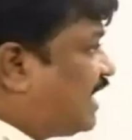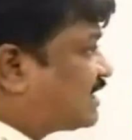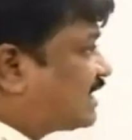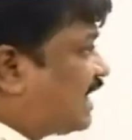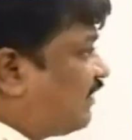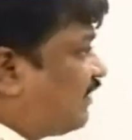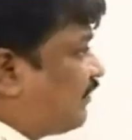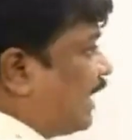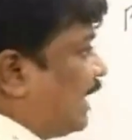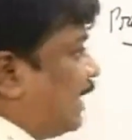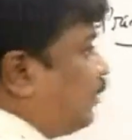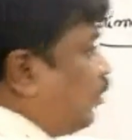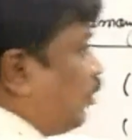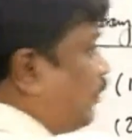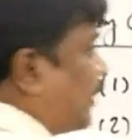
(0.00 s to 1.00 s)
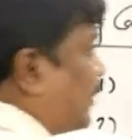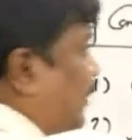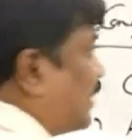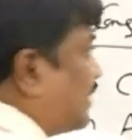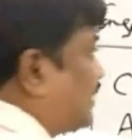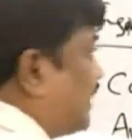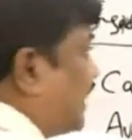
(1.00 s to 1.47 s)
of hydro power
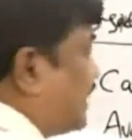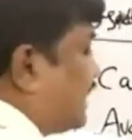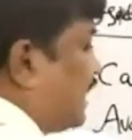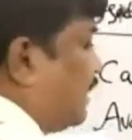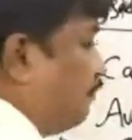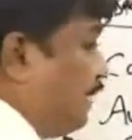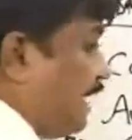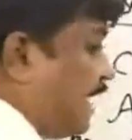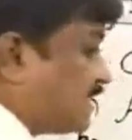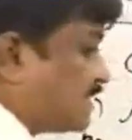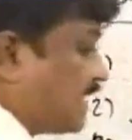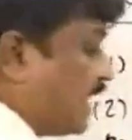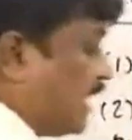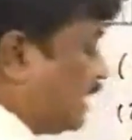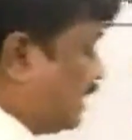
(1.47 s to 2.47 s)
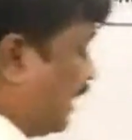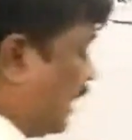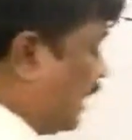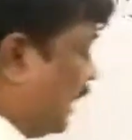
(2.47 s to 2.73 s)
station based on the